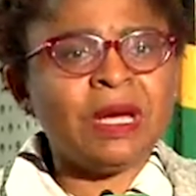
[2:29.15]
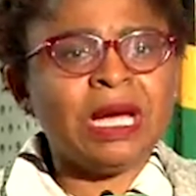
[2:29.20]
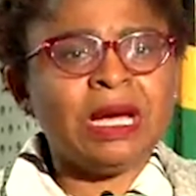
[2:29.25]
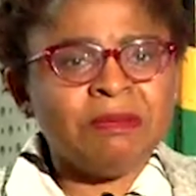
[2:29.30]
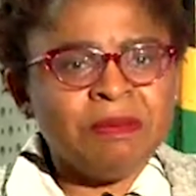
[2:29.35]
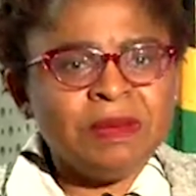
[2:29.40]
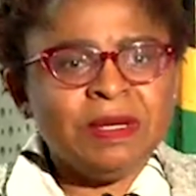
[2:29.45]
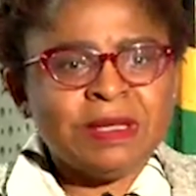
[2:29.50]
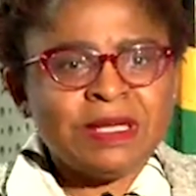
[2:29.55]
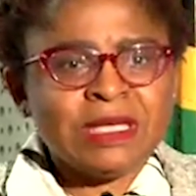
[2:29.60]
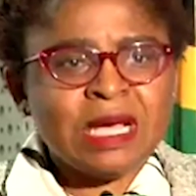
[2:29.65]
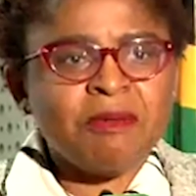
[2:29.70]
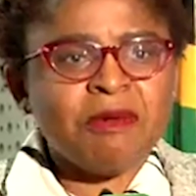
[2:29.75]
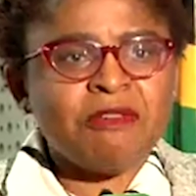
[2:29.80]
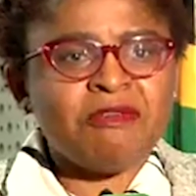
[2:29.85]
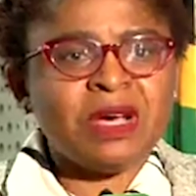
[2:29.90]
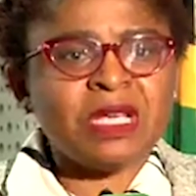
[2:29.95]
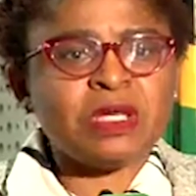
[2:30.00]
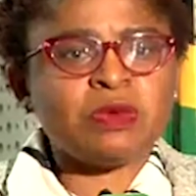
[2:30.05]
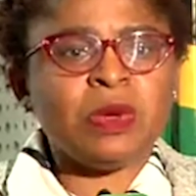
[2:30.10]
uh, some
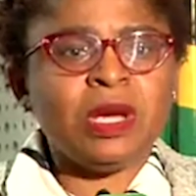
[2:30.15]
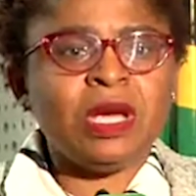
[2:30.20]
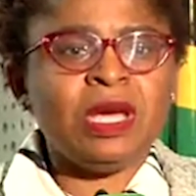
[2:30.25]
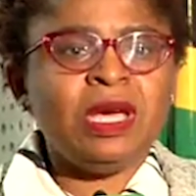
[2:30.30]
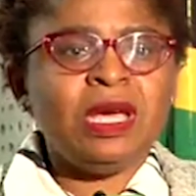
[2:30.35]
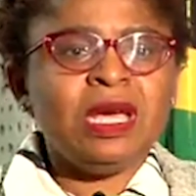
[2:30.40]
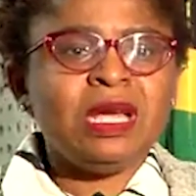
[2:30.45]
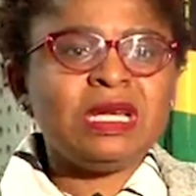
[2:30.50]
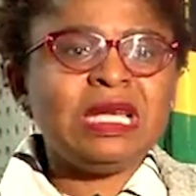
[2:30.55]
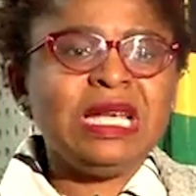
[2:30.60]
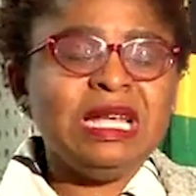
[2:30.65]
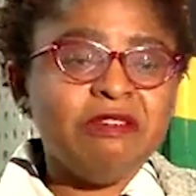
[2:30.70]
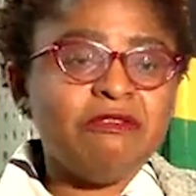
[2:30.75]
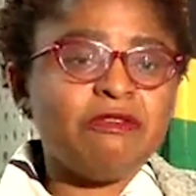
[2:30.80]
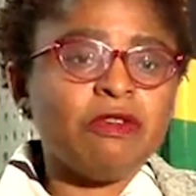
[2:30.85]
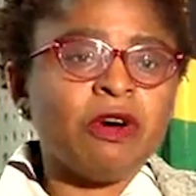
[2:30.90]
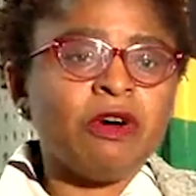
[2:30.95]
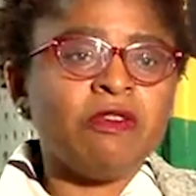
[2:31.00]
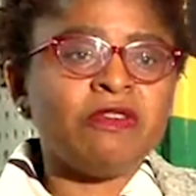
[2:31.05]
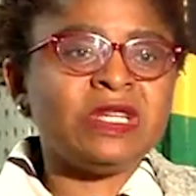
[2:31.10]
of us were
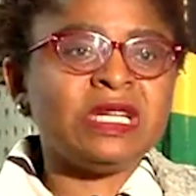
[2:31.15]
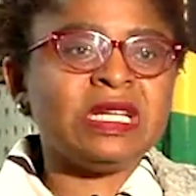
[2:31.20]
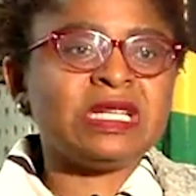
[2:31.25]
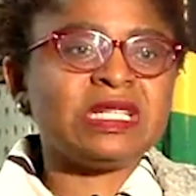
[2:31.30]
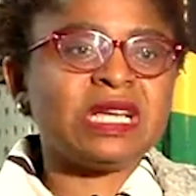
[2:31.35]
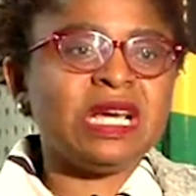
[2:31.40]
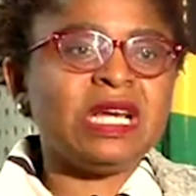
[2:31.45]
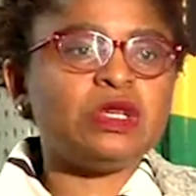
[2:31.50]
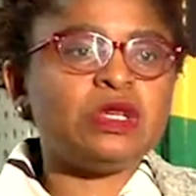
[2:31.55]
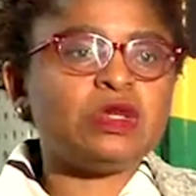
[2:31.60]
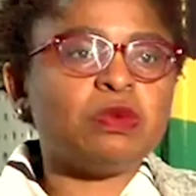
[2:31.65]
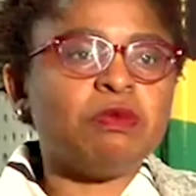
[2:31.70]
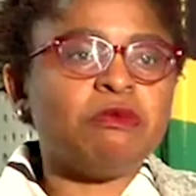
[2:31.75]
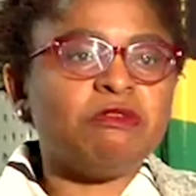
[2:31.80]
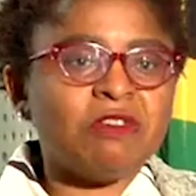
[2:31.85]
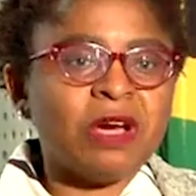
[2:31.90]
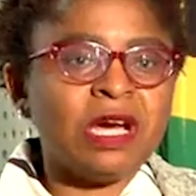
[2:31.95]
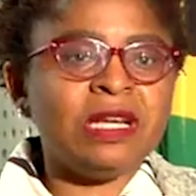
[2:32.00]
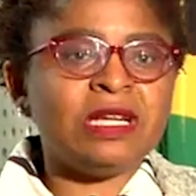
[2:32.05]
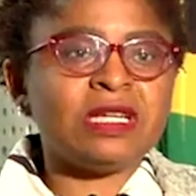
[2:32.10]
involved in trying to
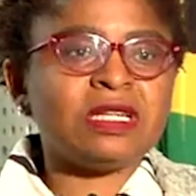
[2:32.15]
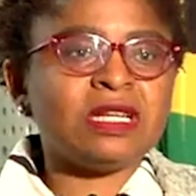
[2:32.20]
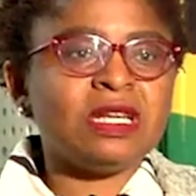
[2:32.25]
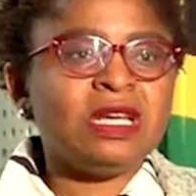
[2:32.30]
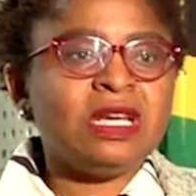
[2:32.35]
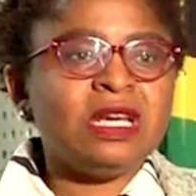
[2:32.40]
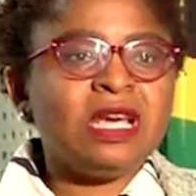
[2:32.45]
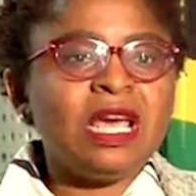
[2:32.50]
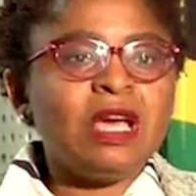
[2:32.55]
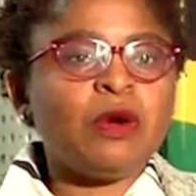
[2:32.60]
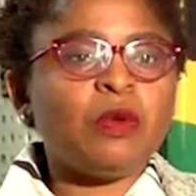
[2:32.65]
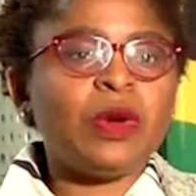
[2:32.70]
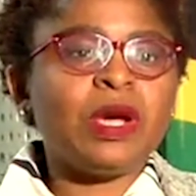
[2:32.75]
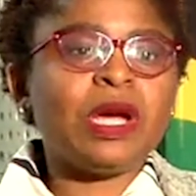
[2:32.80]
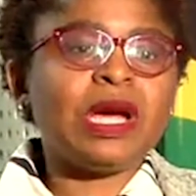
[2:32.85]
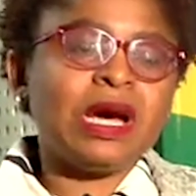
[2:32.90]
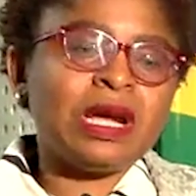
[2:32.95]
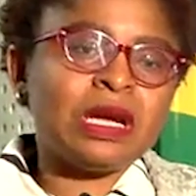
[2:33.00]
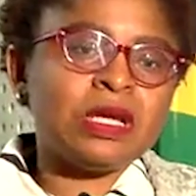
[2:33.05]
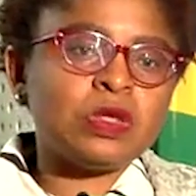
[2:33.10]
find a
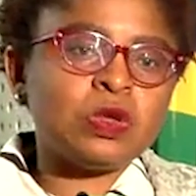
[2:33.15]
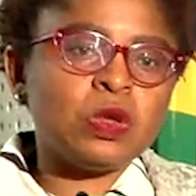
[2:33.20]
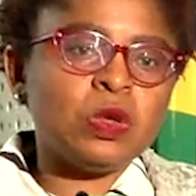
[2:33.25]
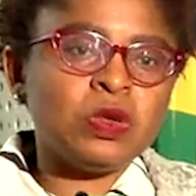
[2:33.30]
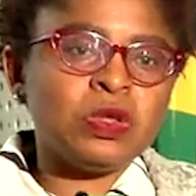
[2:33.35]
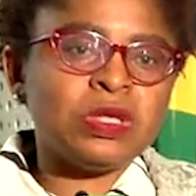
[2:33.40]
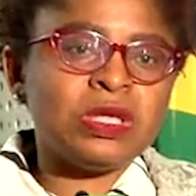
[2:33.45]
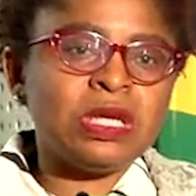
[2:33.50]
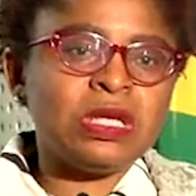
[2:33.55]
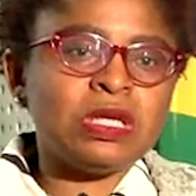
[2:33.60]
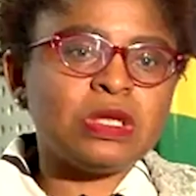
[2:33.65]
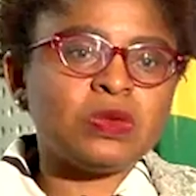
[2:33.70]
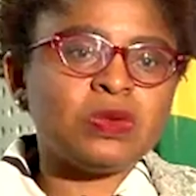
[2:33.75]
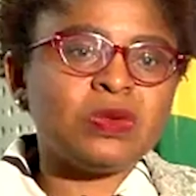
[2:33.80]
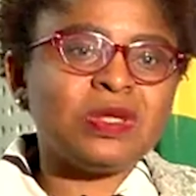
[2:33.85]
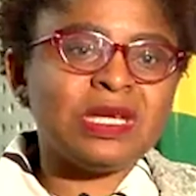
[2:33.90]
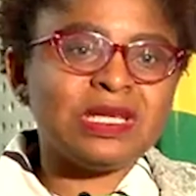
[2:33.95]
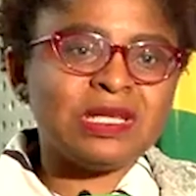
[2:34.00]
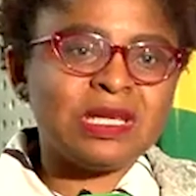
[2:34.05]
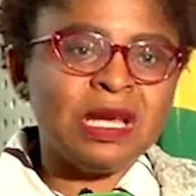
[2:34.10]
quicker resolution to
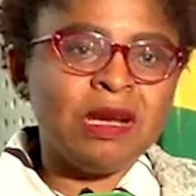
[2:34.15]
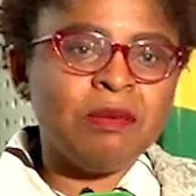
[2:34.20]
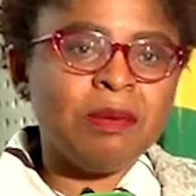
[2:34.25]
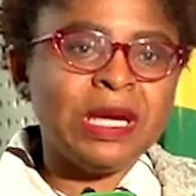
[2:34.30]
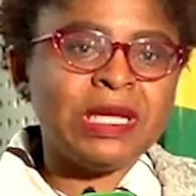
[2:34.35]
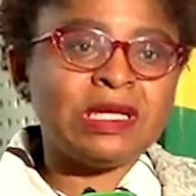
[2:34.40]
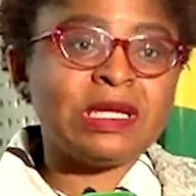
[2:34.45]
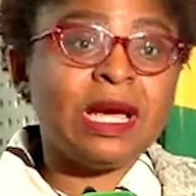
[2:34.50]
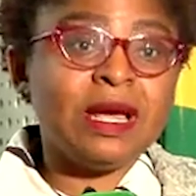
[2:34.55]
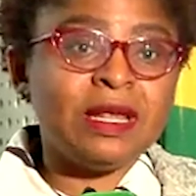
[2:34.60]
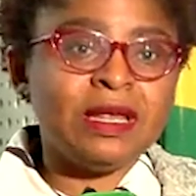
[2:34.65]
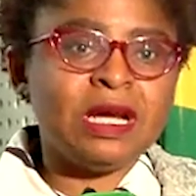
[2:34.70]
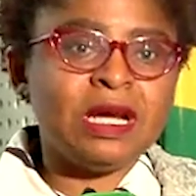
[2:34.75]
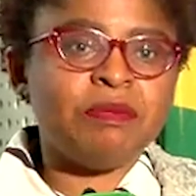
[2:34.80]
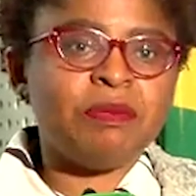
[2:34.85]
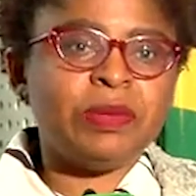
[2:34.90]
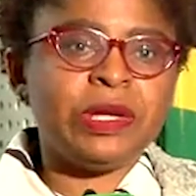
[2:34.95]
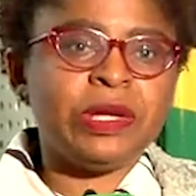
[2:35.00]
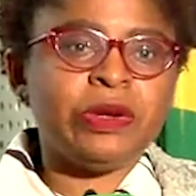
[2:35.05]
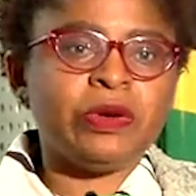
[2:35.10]
the stalemate at that
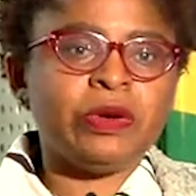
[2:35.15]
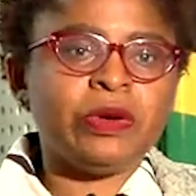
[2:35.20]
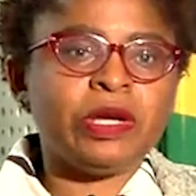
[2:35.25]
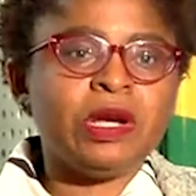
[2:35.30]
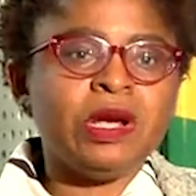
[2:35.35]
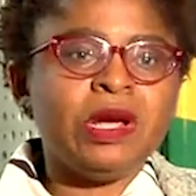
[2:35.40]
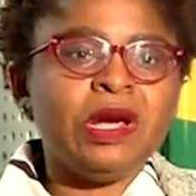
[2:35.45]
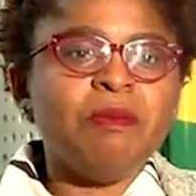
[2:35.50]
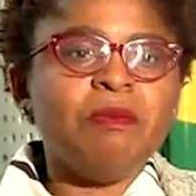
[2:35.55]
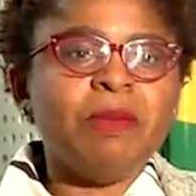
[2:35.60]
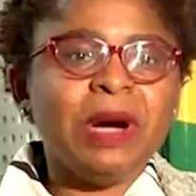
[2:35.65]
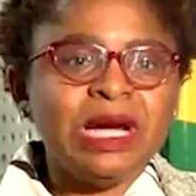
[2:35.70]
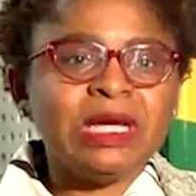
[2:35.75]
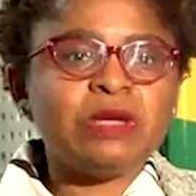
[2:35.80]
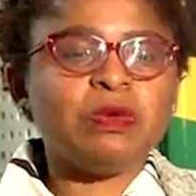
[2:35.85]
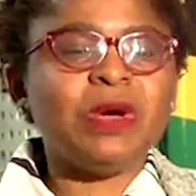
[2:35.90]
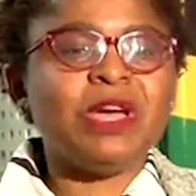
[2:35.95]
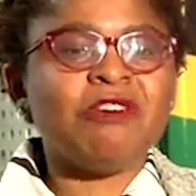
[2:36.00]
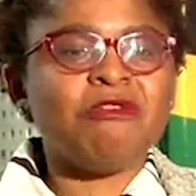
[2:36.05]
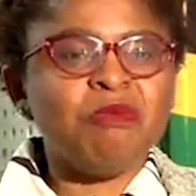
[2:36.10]
period but
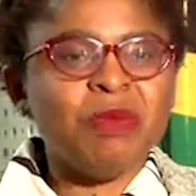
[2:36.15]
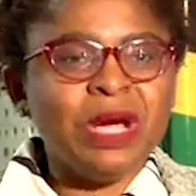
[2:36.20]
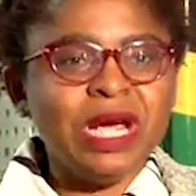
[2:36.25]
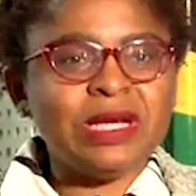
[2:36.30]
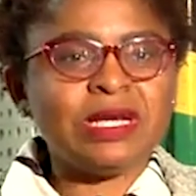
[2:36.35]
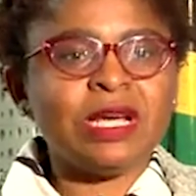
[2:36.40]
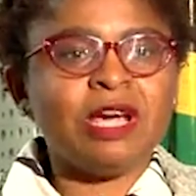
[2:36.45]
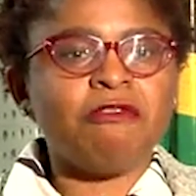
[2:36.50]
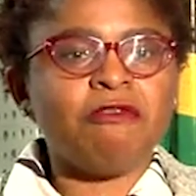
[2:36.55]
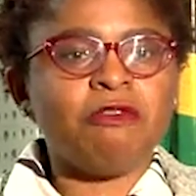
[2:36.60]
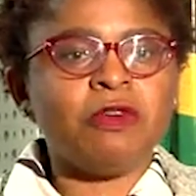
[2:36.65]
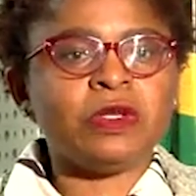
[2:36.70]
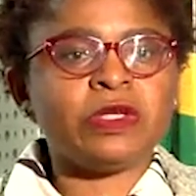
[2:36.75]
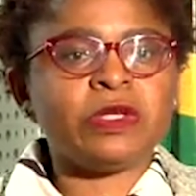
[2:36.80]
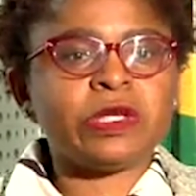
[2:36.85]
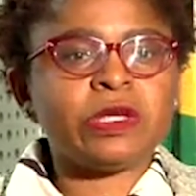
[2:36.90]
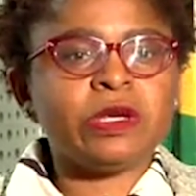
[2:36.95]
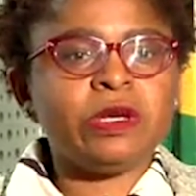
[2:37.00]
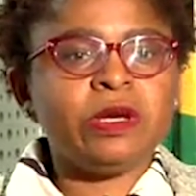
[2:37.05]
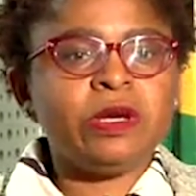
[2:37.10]
we have made efforts